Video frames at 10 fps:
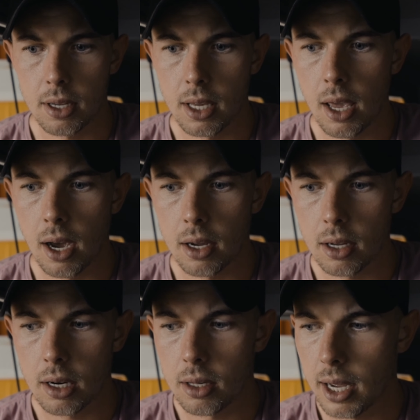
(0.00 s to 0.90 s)
yeah,
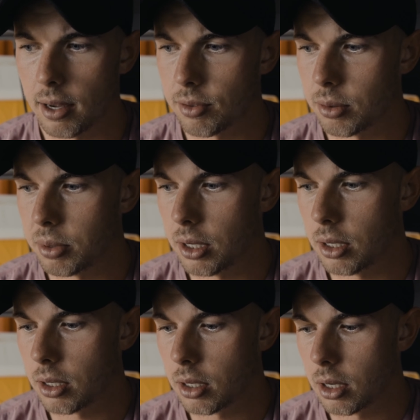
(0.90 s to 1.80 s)
it'll have to
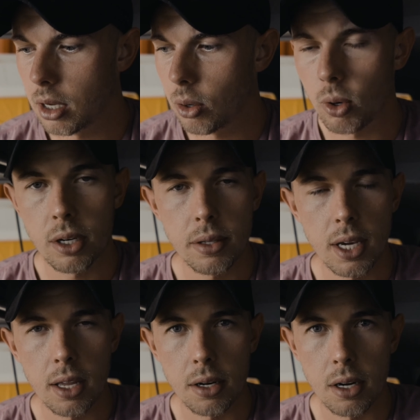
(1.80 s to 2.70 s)
be one or
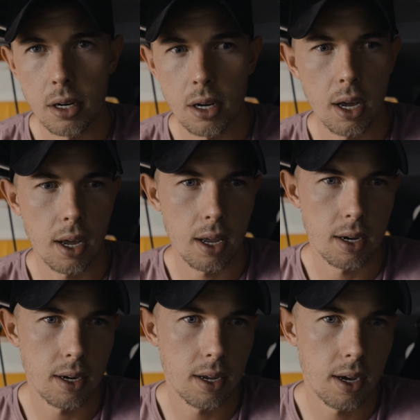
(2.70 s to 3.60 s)
the other,
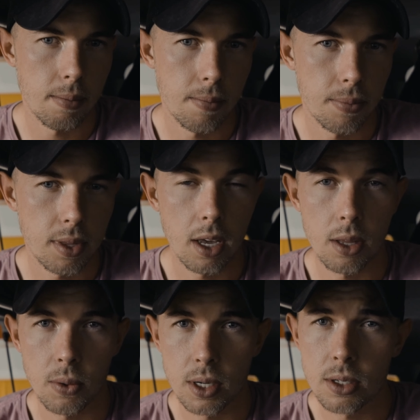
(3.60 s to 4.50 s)
and the
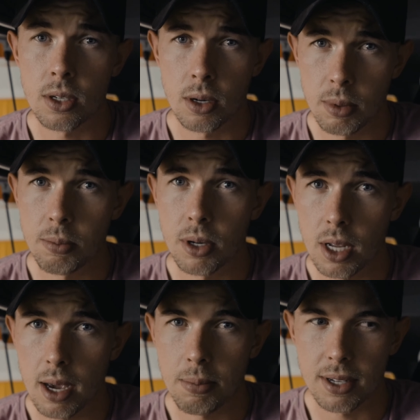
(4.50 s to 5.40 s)
other one is going to be
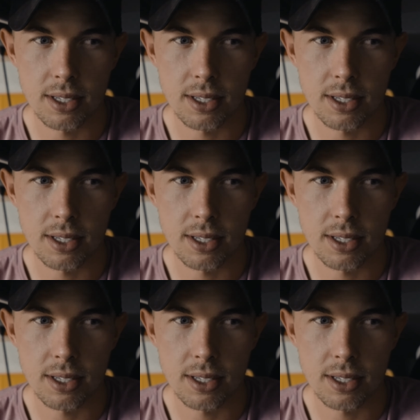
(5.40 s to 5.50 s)
pretty epic,